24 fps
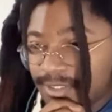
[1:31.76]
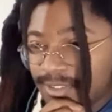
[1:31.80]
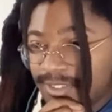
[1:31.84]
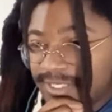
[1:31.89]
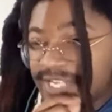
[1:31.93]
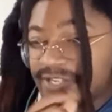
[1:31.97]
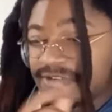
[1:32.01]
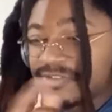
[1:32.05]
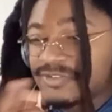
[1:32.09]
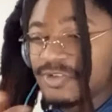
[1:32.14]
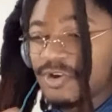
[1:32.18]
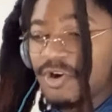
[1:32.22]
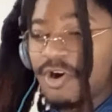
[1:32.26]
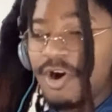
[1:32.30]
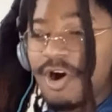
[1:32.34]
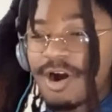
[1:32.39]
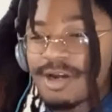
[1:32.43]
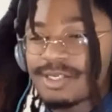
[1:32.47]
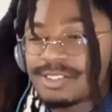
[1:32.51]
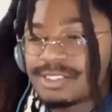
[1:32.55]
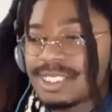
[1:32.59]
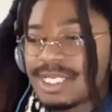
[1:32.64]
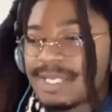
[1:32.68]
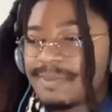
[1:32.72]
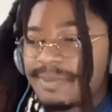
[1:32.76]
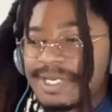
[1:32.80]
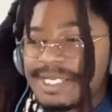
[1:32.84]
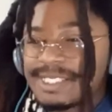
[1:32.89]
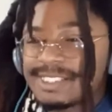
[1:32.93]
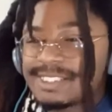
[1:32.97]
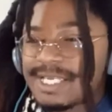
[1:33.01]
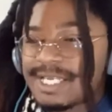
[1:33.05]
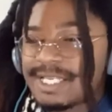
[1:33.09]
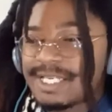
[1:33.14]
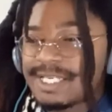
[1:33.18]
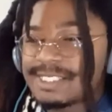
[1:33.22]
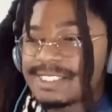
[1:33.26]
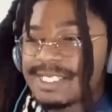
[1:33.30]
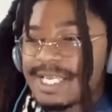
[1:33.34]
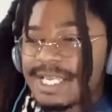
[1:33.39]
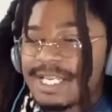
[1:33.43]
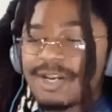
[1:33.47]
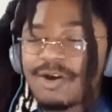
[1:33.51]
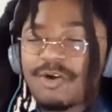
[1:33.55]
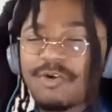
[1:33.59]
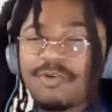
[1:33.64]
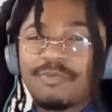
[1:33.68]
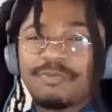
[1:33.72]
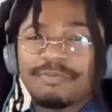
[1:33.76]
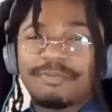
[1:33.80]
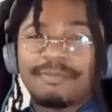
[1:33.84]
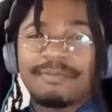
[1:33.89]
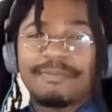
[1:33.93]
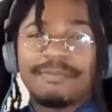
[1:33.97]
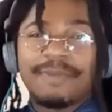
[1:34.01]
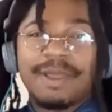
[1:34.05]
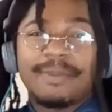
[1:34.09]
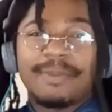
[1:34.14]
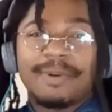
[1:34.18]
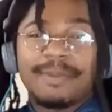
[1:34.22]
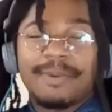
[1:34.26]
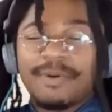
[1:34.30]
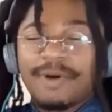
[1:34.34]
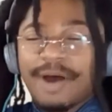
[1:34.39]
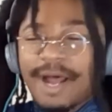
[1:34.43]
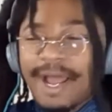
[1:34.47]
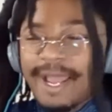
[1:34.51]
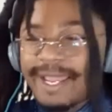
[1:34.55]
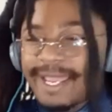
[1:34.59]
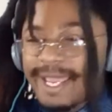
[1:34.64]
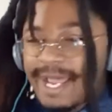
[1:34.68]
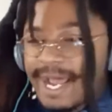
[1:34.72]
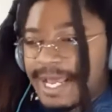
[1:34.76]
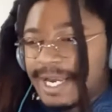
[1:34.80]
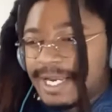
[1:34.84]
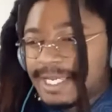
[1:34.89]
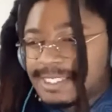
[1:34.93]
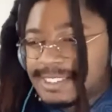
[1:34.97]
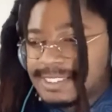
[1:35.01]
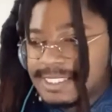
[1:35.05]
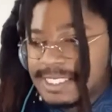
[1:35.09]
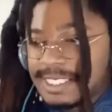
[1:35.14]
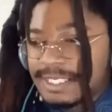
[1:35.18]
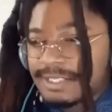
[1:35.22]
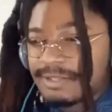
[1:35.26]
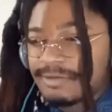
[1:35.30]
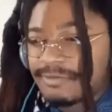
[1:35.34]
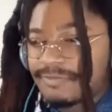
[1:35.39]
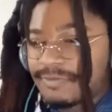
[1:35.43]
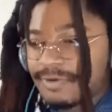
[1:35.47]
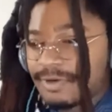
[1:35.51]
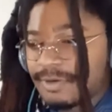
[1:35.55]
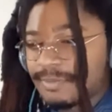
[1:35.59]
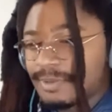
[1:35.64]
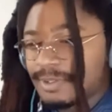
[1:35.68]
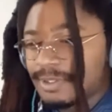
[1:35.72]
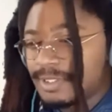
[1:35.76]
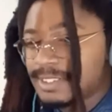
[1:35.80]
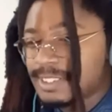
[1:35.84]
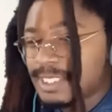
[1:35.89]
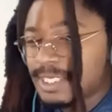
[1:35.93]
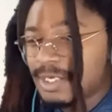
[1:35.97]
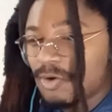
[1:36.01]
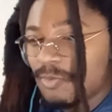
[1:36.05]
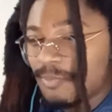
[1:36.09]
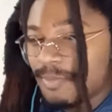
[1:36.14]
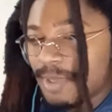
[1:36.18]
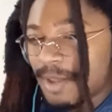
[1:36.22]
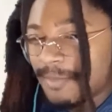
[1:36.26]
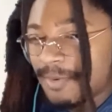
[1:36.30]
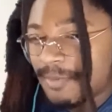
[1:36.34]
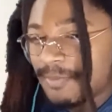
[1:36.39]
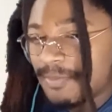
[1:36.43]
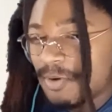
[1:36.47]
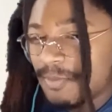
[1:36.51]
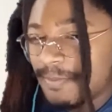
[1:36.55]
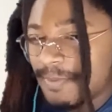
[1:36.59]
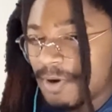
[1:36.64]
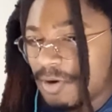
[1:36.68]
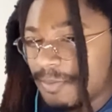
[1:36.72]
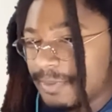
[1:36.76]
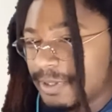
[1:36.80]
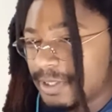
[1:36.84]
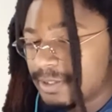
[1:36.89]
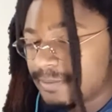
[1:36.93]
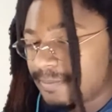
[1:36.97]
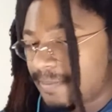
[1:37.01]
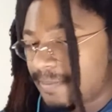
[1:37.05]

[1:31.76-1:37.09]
This is a hard scene, but this ain't no memorable, iconic scene, you feel me? This ain't no memorable moment.